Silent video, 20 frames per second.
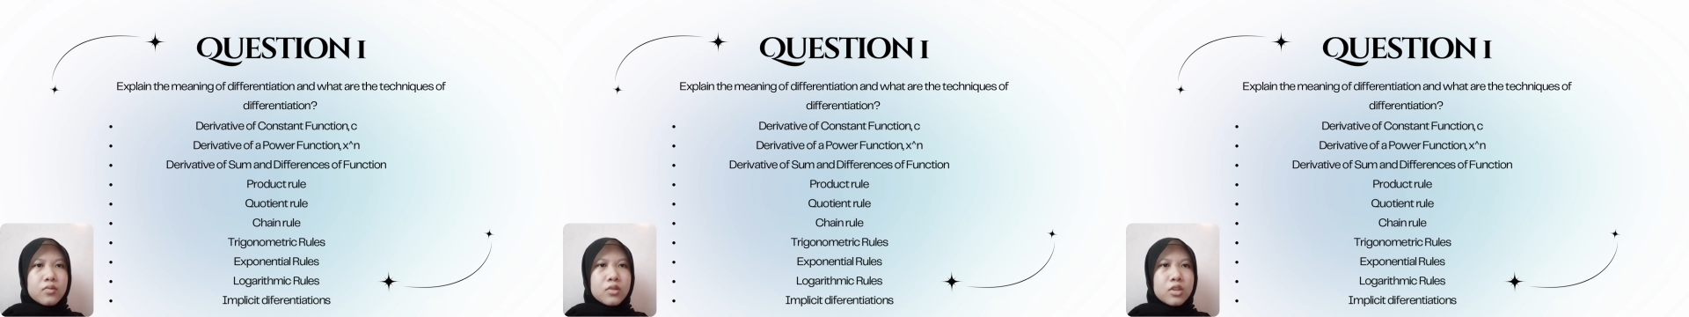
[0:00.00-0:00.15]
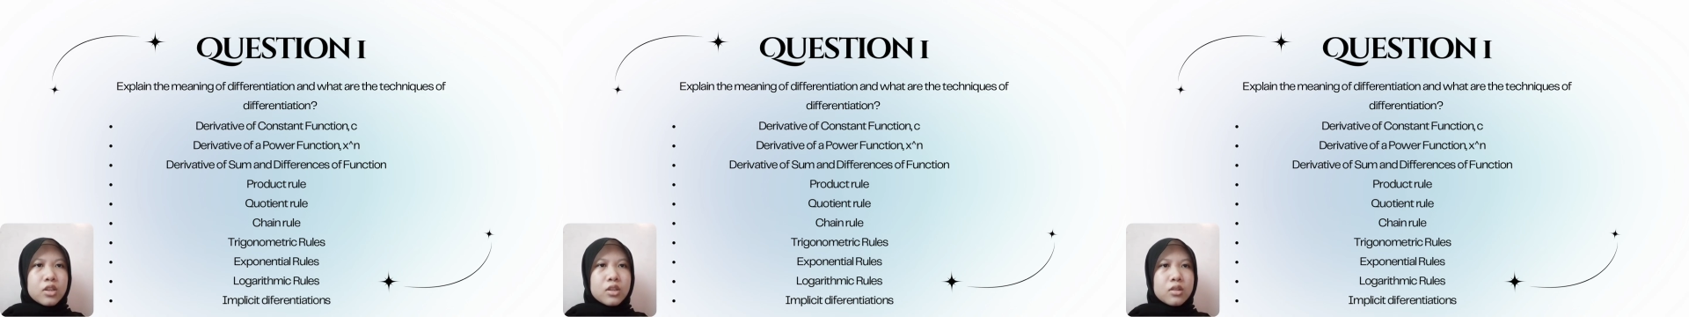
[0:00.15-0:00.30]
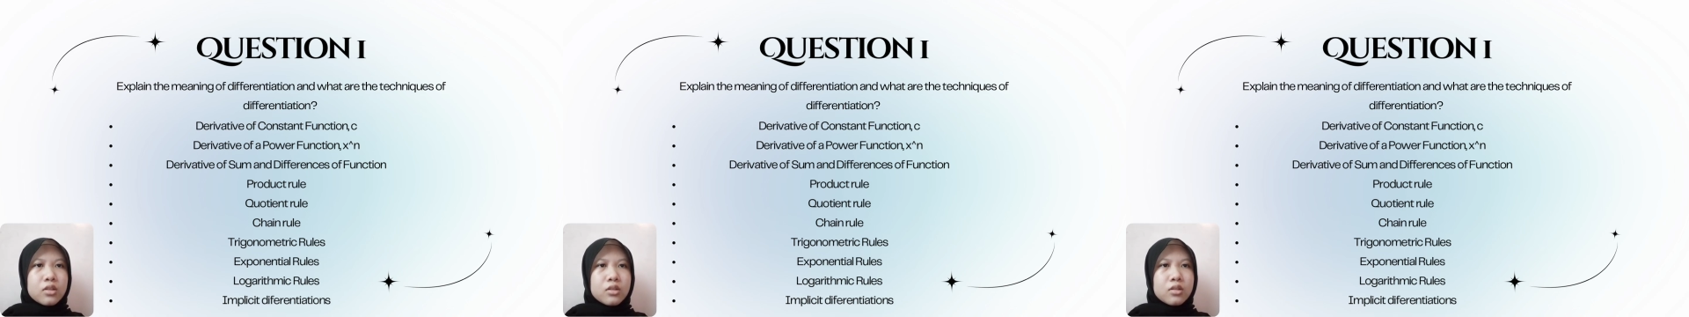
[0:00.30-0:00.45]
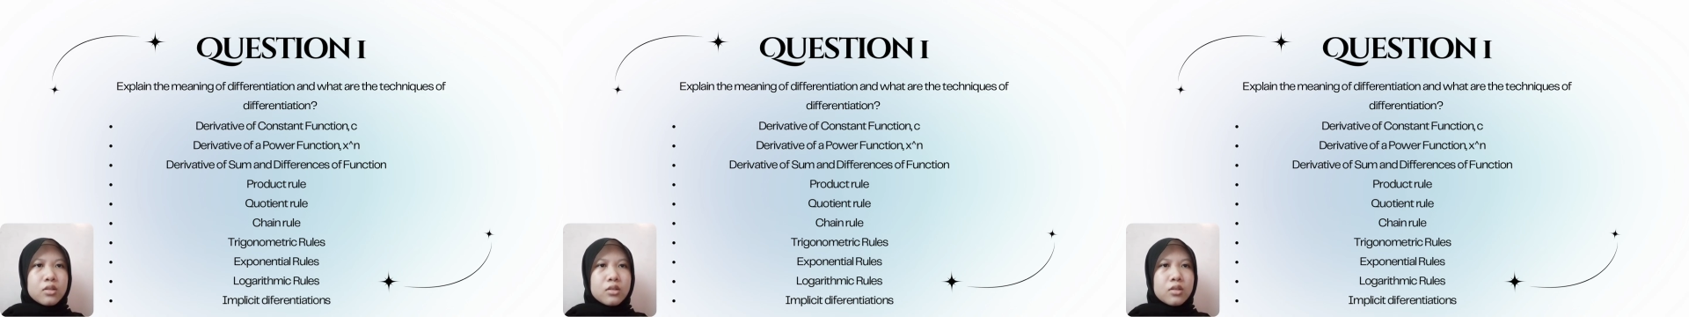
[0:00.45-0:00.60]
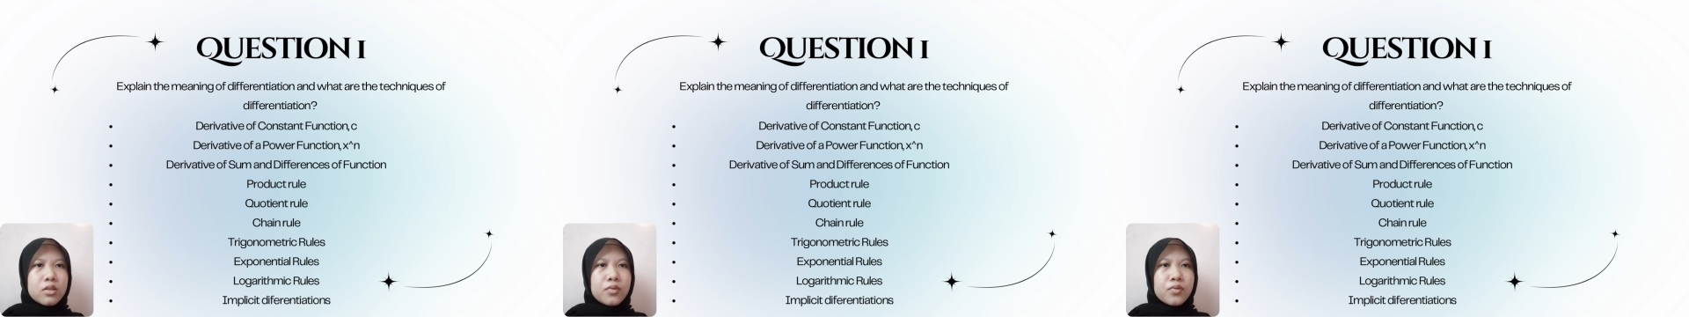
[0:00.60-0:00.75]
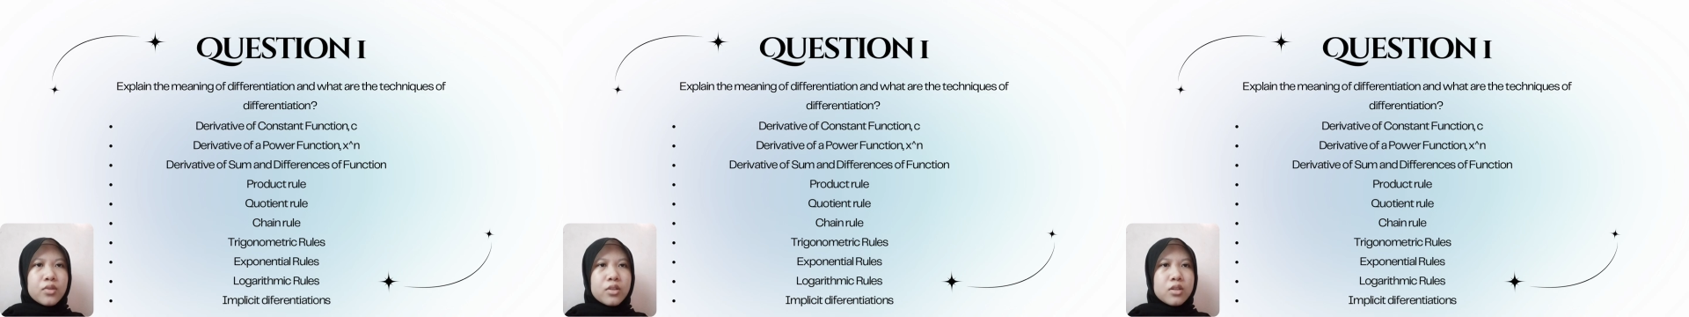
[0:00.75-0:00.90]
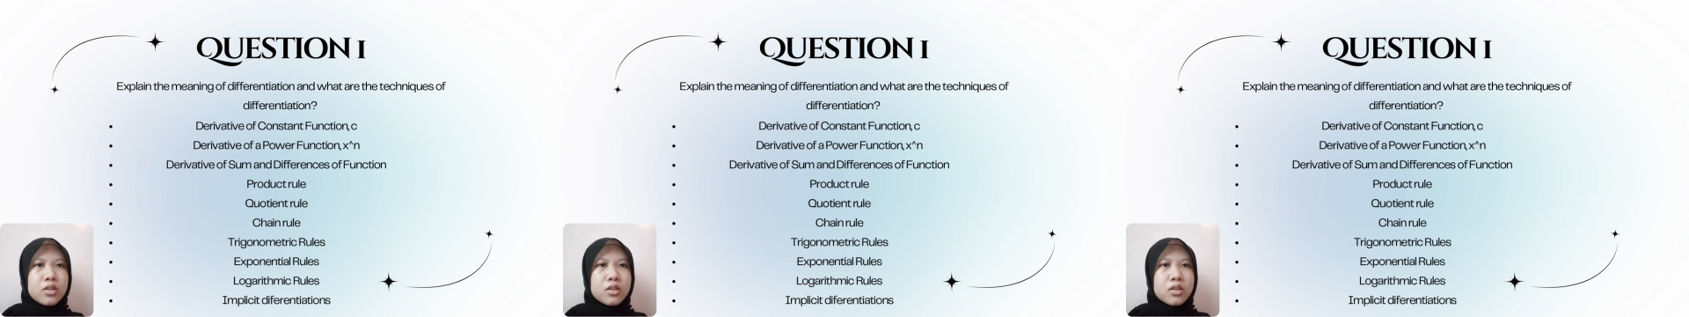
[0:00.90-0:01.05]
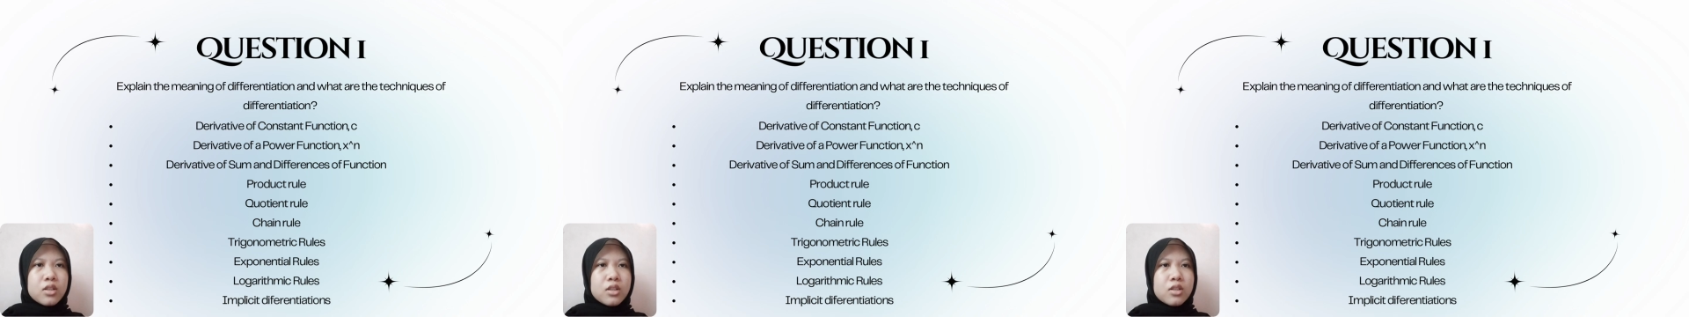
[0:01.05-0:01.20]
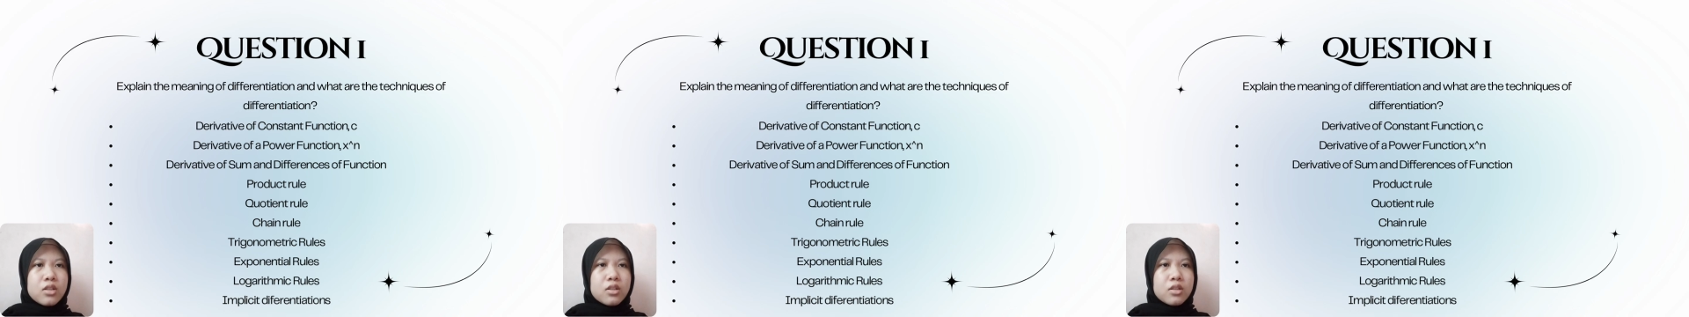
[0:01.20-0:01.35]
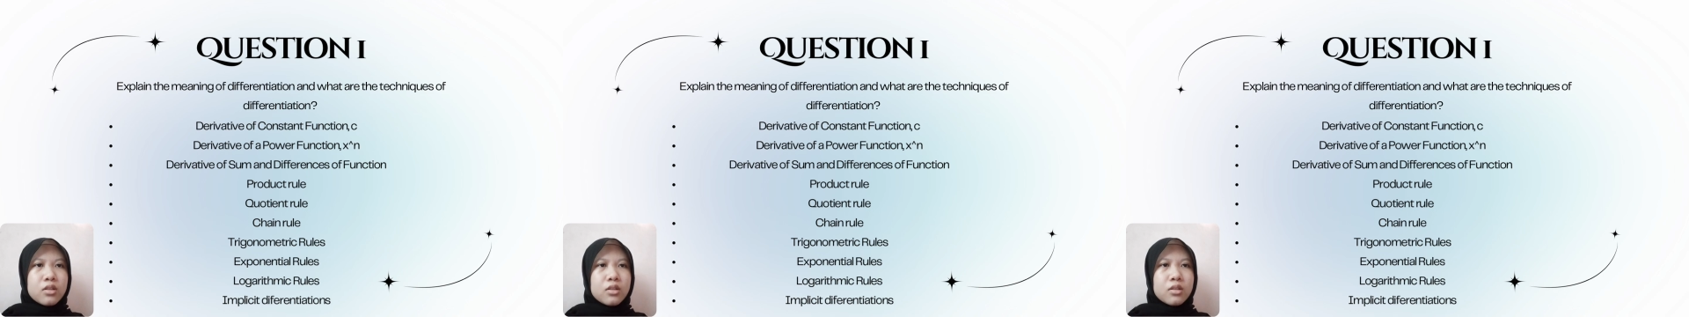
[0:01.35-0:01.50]
the
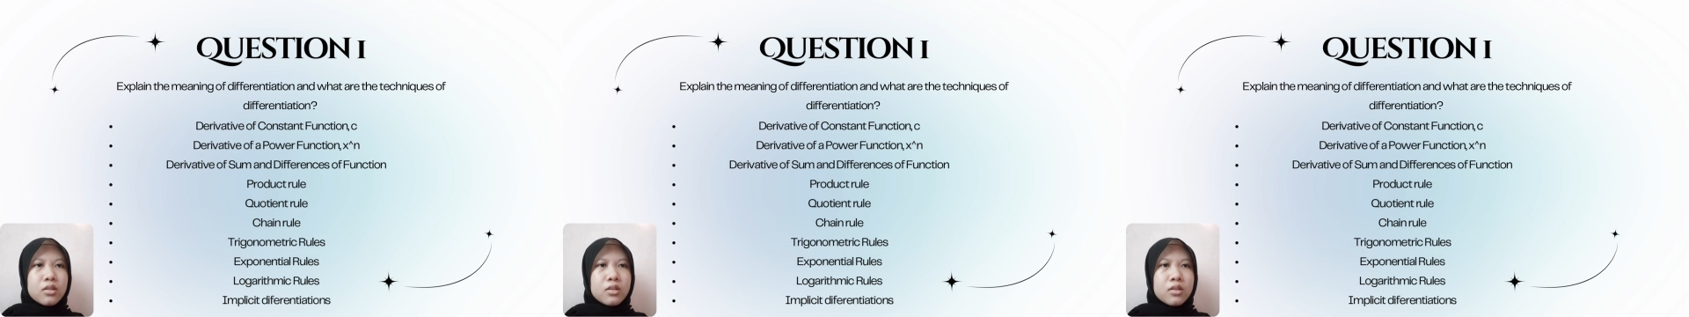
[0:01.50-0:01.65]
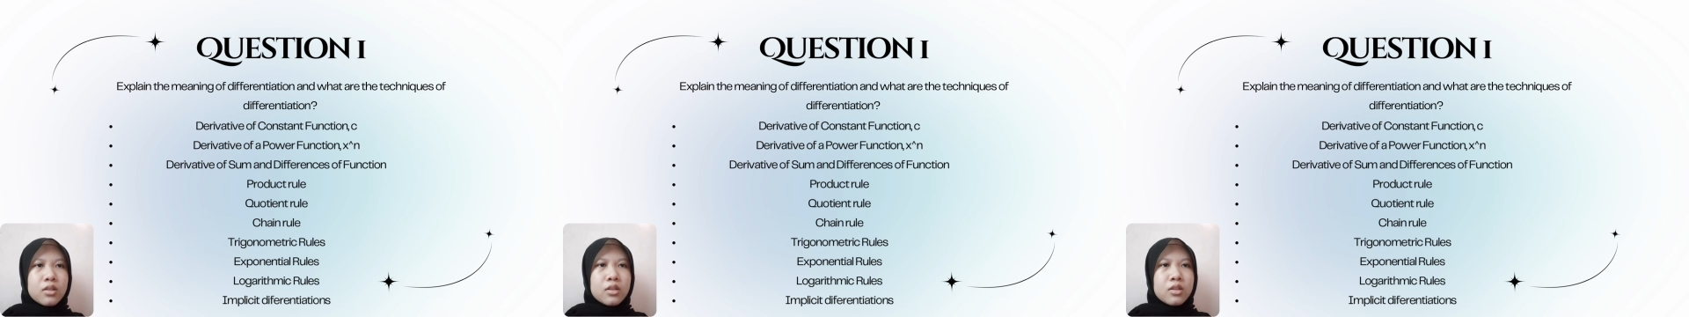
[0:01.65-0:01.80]
differentiation.